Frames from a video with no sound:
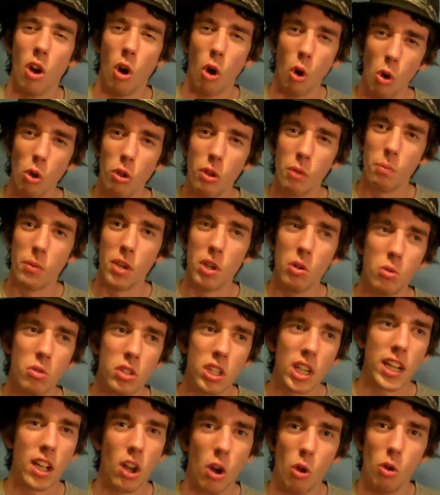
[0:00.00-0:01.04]
all the
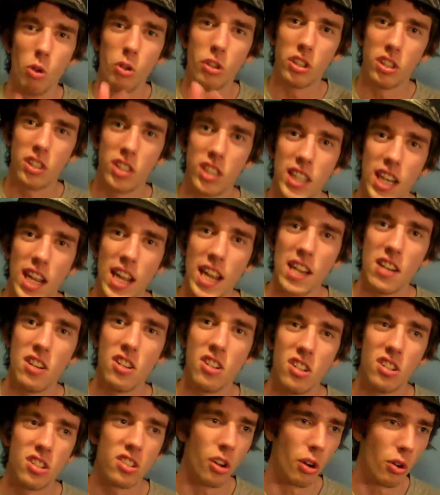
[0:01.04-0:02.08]
music, all the
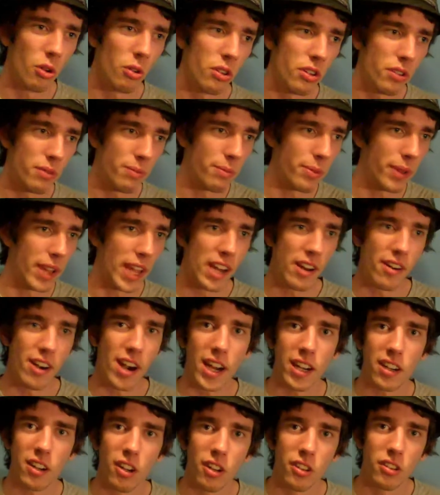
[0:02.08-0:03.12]
stages, all the player
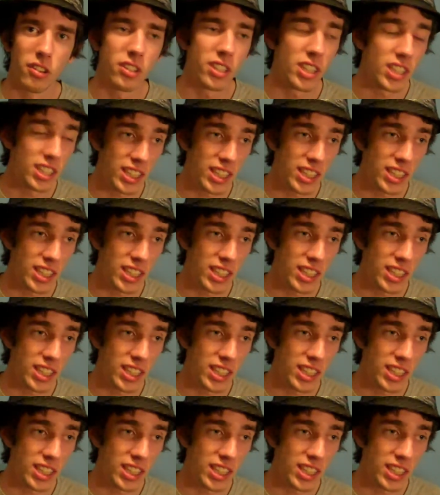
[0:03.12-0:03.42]
icons.